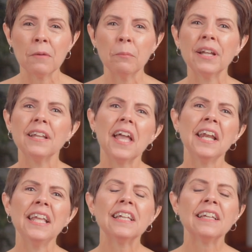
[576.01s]
but
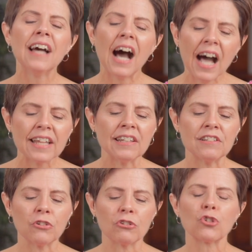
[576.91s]
any
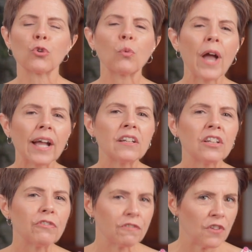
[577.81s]
guided or
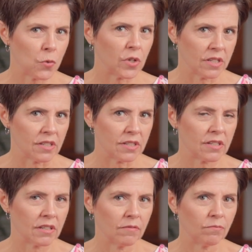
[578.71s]
directed focus,